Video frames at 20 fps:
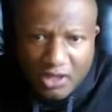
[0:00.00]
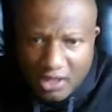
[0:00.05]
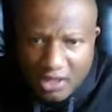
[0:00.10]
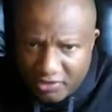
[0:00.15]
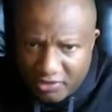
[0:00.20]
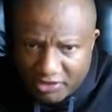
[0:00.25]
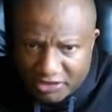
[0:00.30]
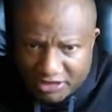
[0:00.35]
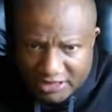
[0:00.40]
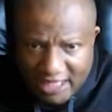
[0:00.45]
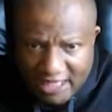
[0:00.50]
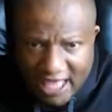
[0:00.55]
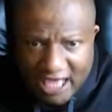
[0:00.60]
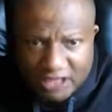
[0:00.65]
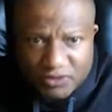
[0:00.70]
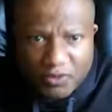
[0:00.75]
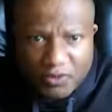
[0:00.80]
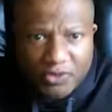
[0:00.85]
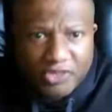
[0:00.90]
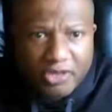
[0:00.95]
This is the
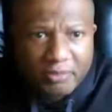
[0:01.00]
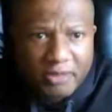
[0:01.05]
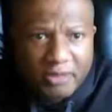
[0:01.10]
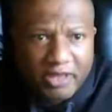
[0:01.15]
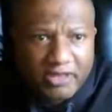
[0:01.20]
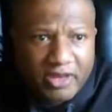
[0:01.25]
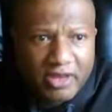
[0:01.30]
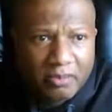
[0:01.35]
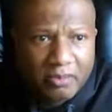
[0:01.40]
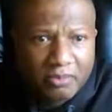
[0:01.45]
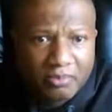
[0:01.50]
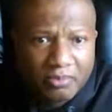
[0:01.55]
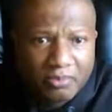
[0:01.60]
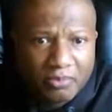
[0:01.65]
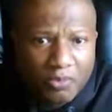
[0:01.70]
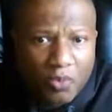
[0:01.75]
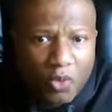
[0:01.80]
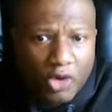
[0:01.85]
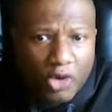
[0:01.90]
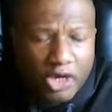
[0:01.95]
actual thumbnail that I'm
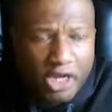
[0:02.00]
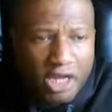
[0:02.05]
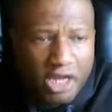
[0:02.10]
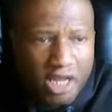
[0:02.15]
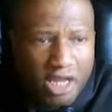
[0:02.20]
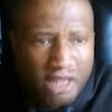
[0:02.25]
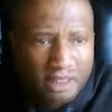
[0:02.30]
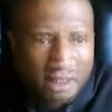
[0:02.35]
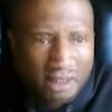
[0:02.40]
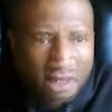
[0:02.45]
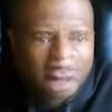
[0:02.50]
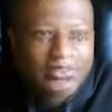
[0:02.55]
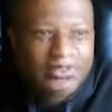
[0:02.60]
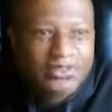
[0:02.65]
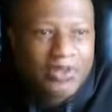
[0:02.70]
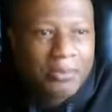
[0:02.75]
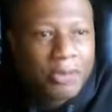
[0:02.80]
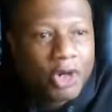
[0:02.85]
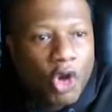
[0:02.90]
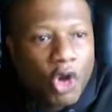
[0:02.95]
working on. So
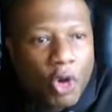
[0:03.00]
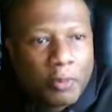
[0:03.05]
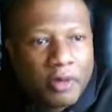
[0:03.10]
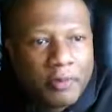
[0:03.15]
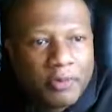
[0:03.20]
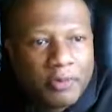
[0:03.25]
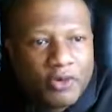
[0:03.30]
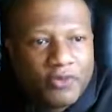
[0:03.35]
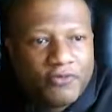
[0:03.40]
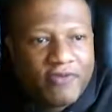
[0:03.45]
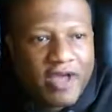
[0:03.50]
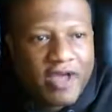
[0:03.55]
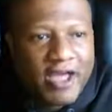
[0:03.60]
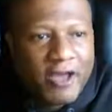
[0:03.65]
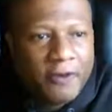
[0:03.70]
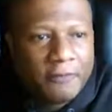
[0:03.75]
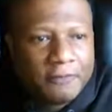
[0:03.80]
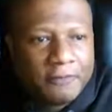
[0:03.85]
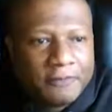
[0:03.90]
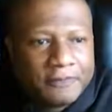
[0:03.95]
I'm going to open up a new
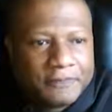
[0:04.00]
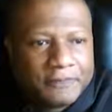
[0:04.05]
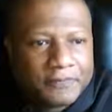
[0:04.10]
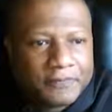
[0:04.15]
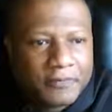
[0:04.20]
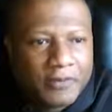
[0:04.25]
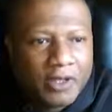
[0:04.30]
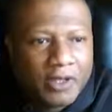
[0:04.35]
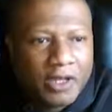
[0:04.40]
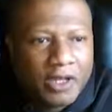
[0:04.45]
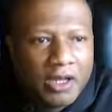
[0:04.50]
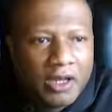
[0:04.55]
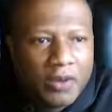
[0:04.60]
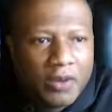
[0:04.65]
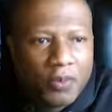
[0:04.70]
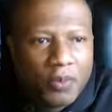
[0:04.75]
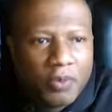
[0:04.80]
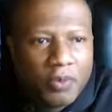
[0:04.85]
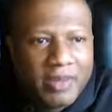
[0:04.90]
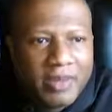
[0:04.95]
file.
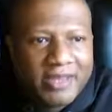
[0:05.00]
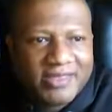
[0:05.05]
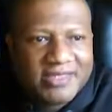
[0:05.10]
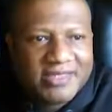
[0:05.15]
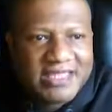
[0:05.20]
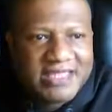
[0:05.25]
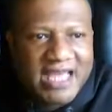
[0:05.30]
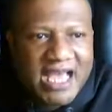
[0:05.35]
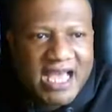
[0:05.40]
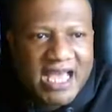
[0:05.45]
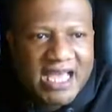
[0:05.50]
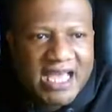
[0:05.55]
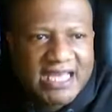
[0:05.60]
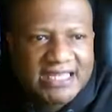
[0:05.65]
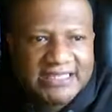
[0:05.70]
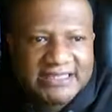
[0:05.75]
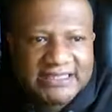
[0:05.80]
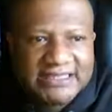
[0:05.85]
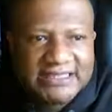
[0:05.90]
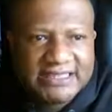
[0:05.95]
We'll make the
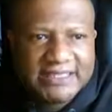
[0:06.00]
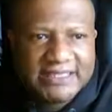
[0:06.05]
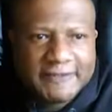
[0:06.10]
size.